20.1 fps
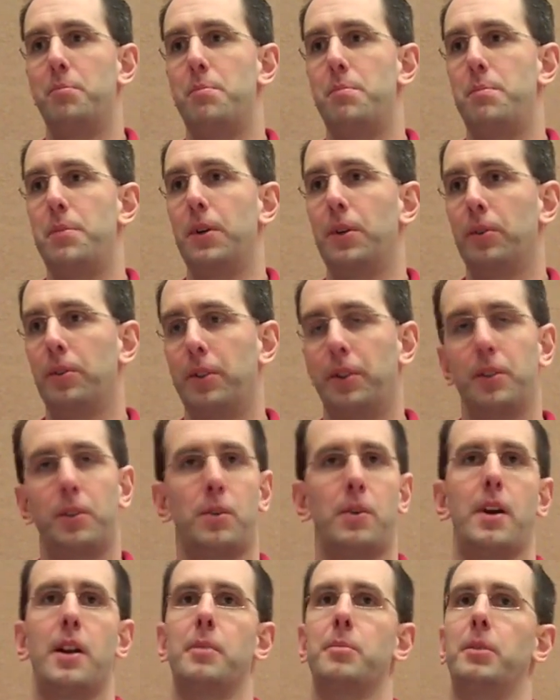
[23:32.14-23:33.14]
build
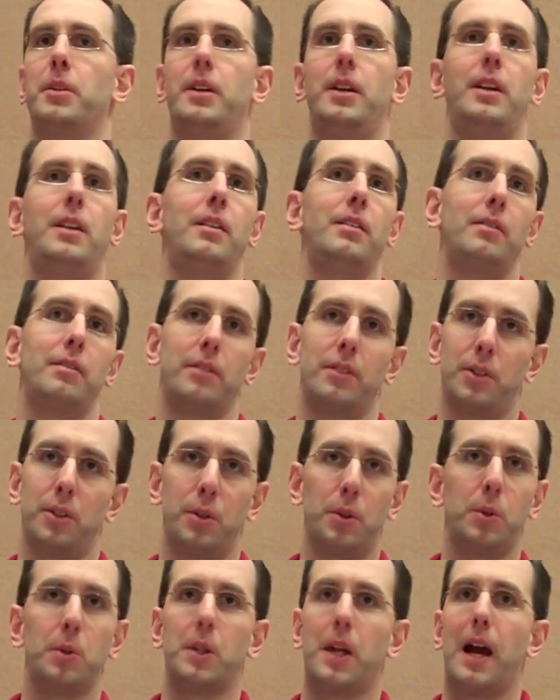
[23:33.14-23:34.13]
incredibly
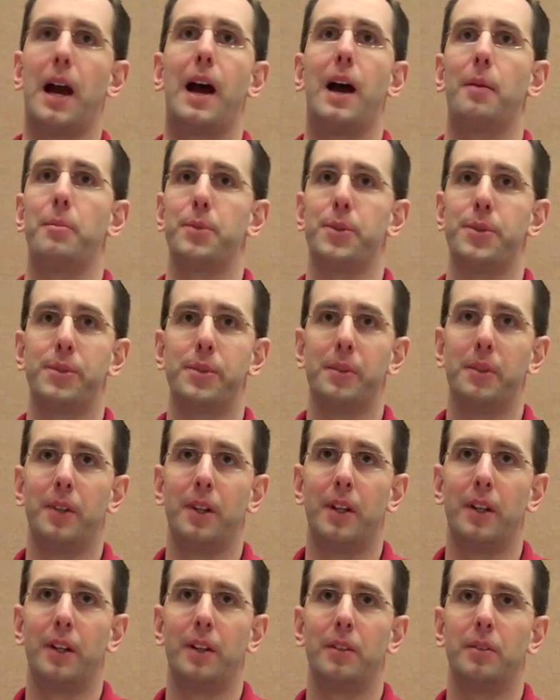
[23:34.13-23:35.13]
cool apps
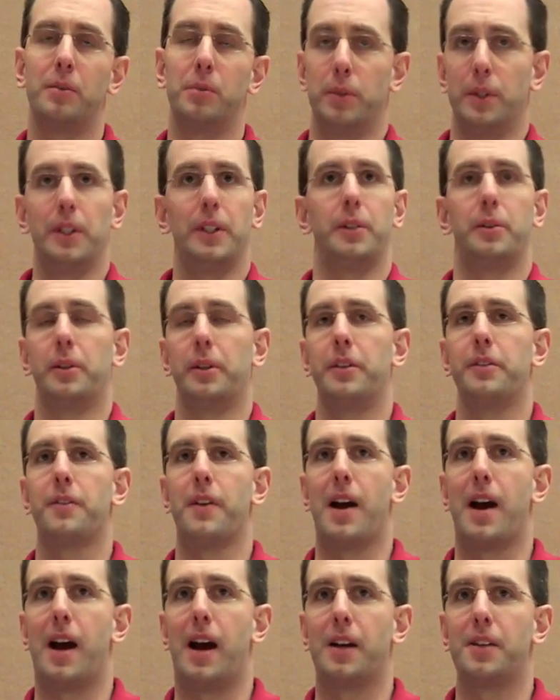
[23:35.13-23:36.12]
really, really
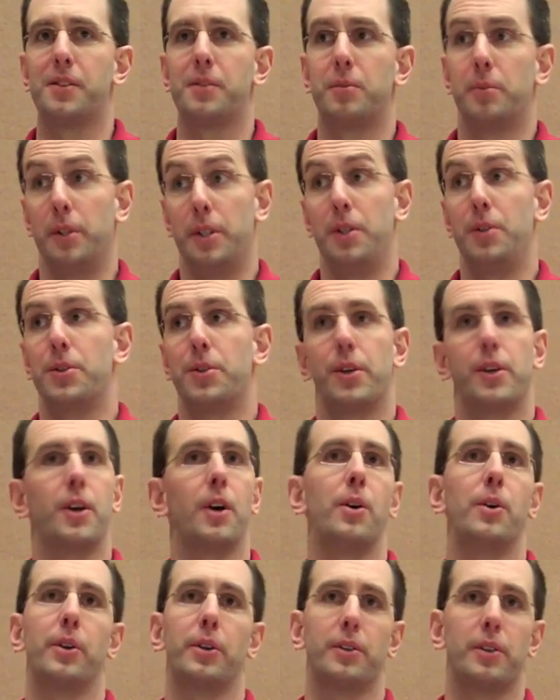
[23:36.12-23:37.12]
fast, reuse the
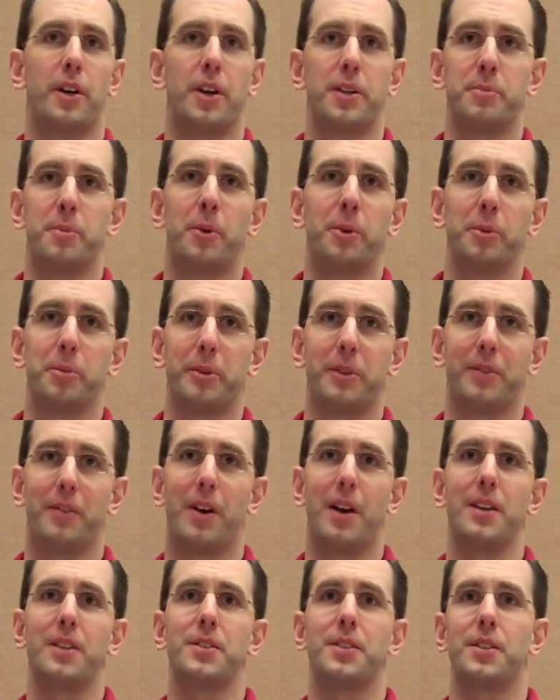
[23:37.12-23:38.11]
code across multiple
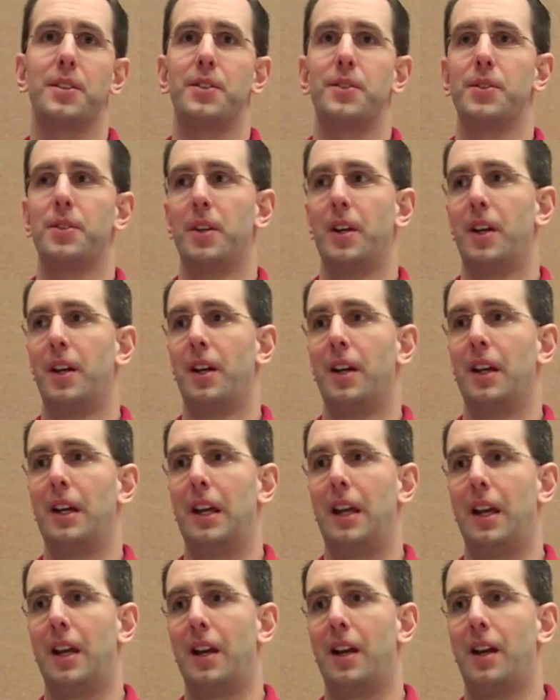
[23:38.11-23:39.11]
devices,
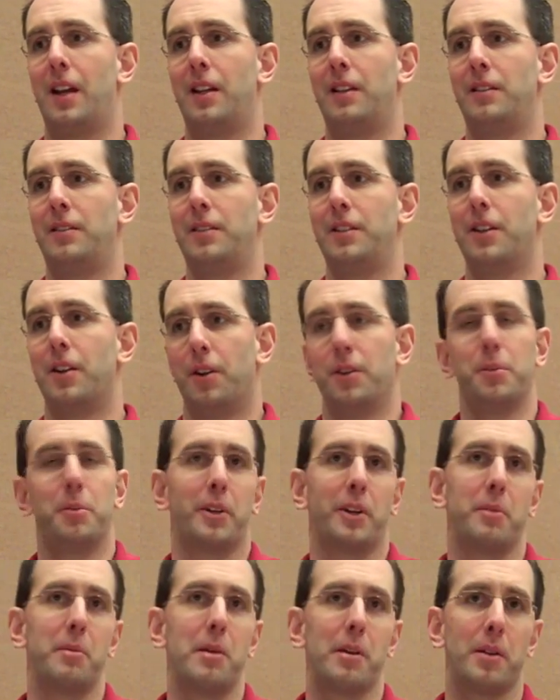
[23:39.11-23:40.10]
and
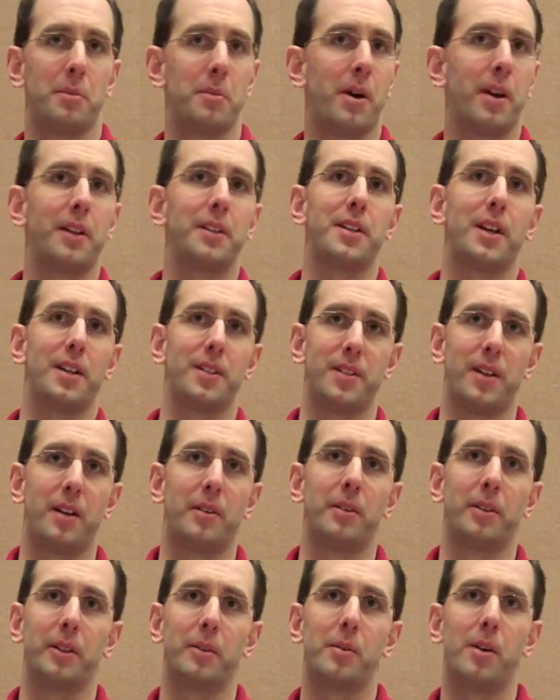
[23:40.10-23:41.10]
ultimately are going to be able to monetize that
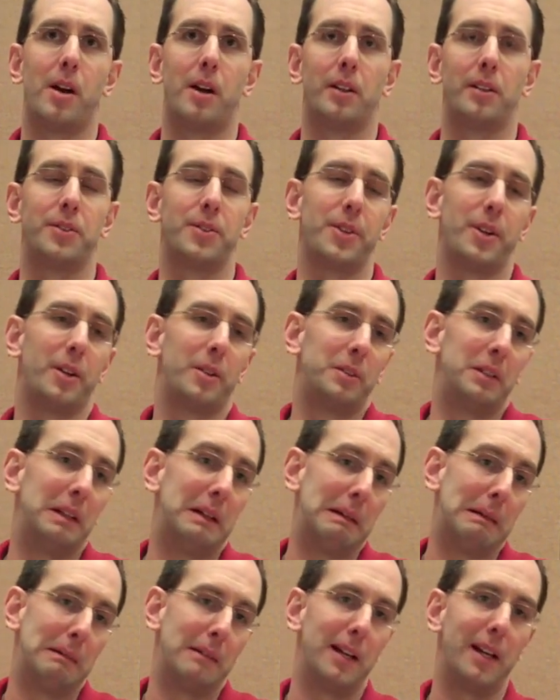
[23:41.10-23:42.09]
really well. And so,
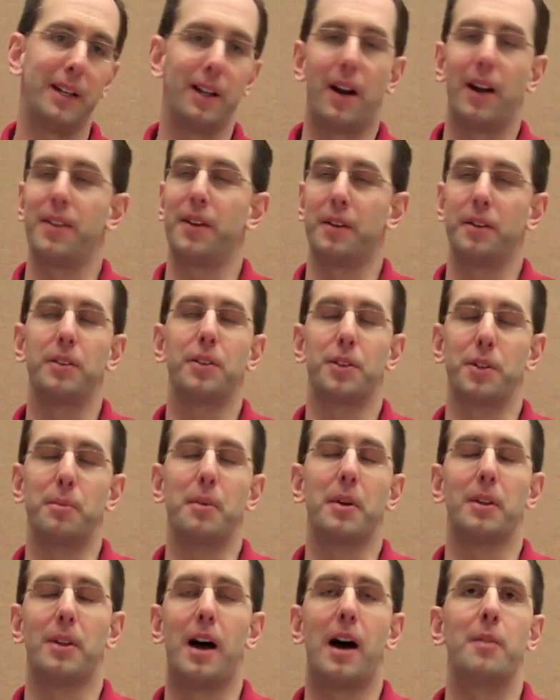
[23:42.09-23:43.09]
I think there's
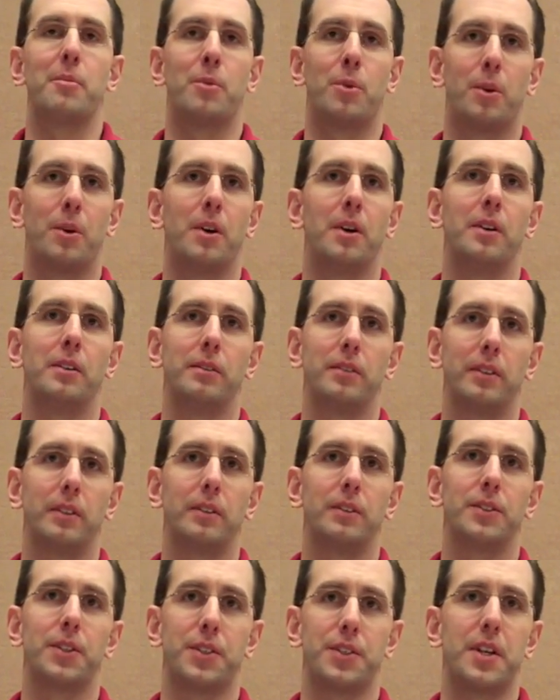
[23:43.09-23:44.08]
going to be a lot more
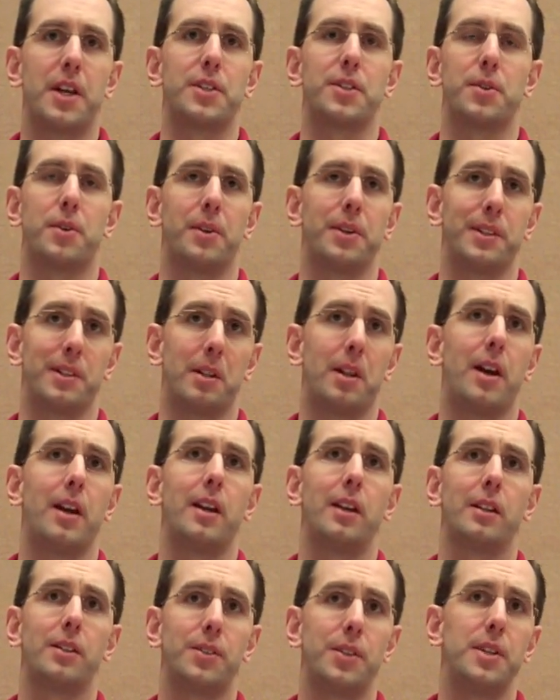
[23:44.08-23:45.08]
success stories
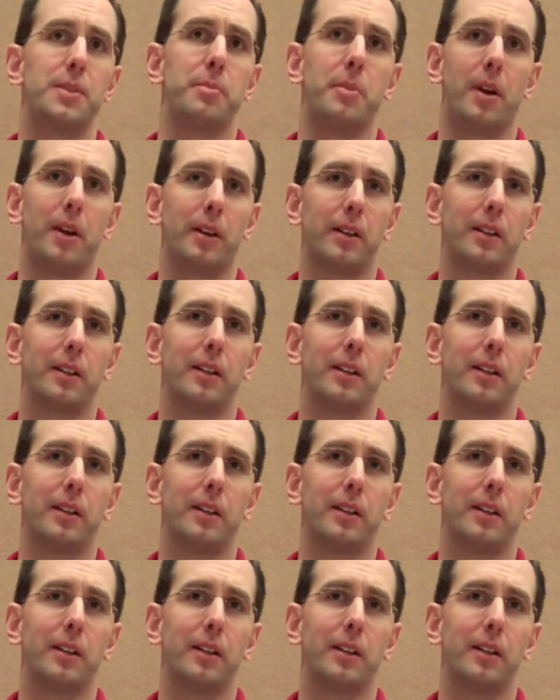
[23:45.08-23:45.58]
like Seismic